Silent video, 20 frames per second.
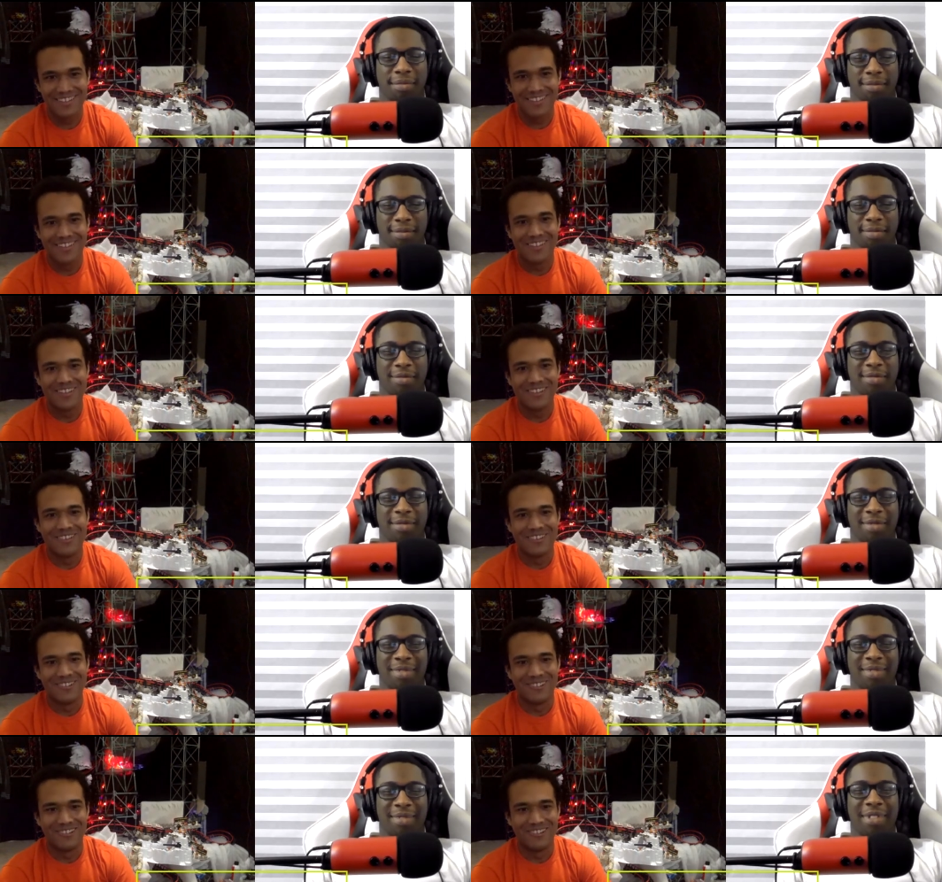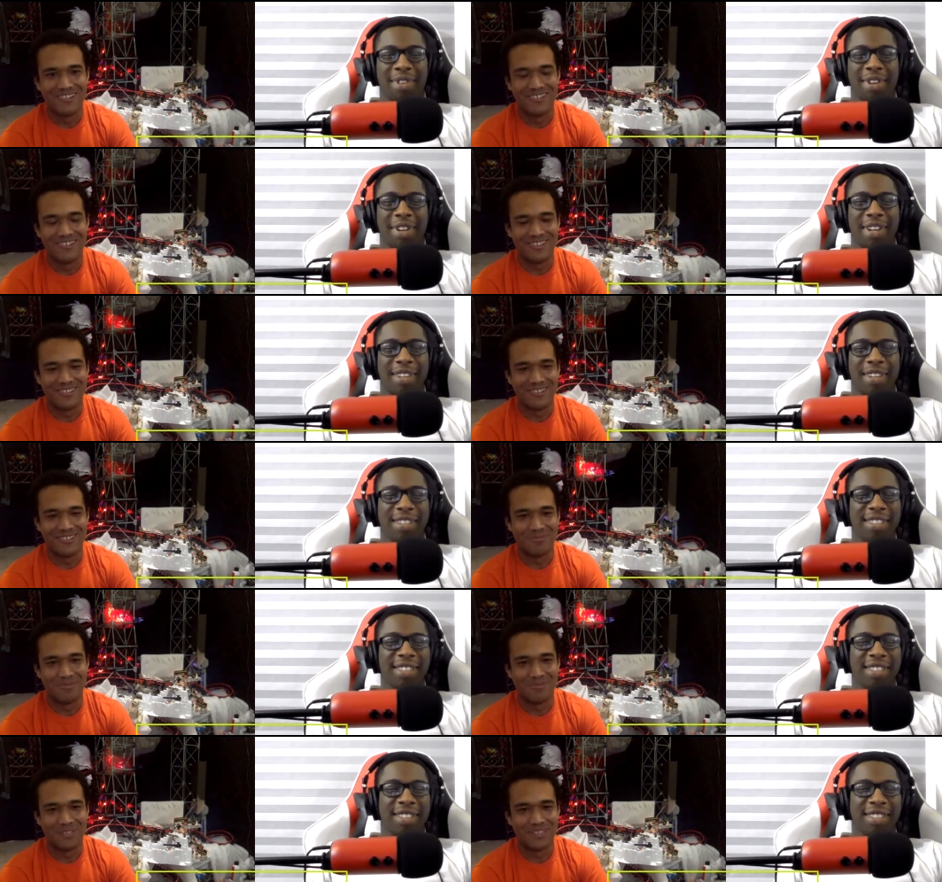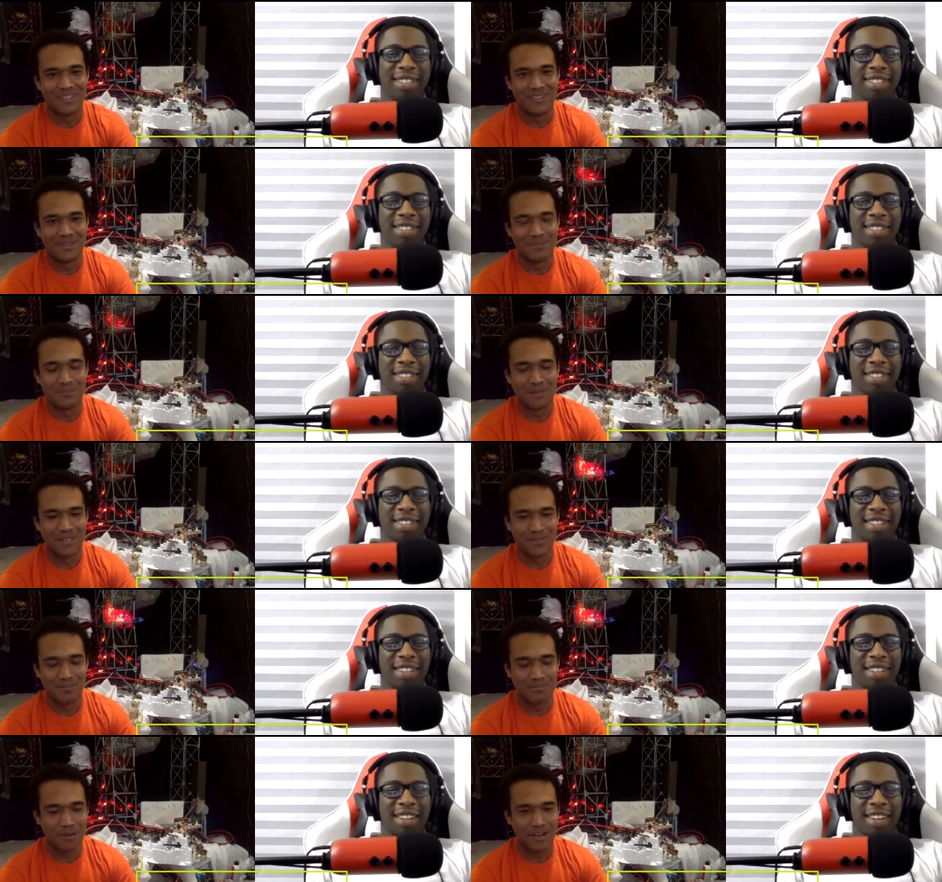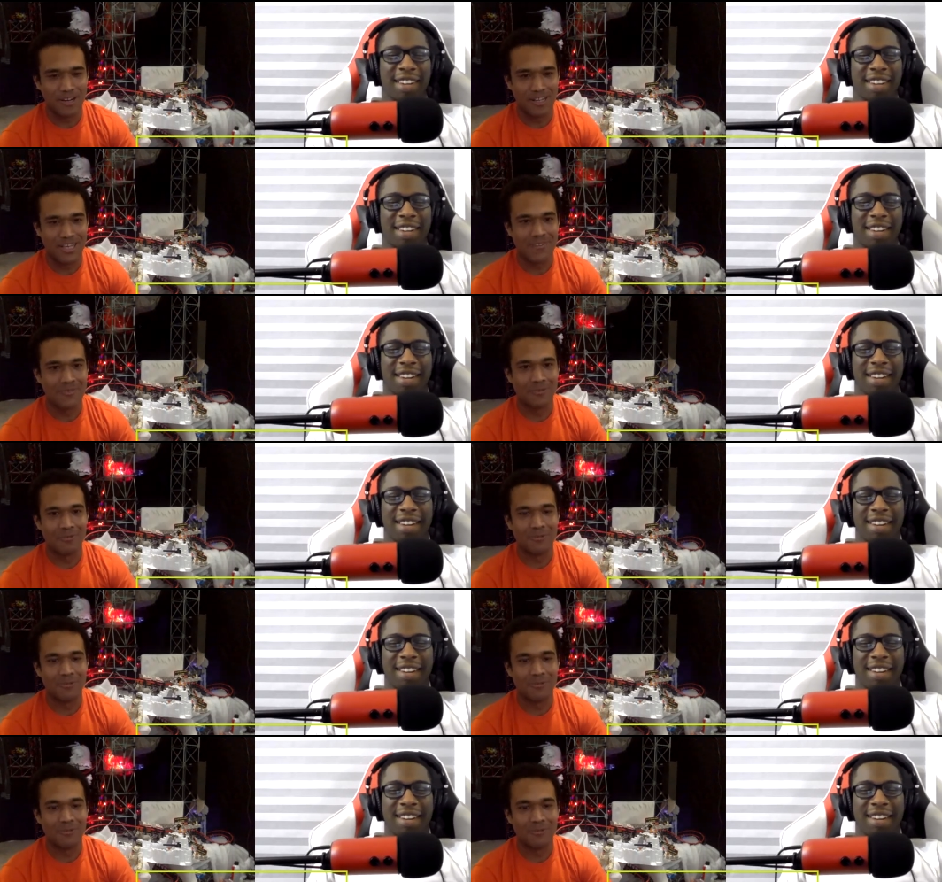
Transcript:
Speaker 1: or wow. you could be at the best park ever with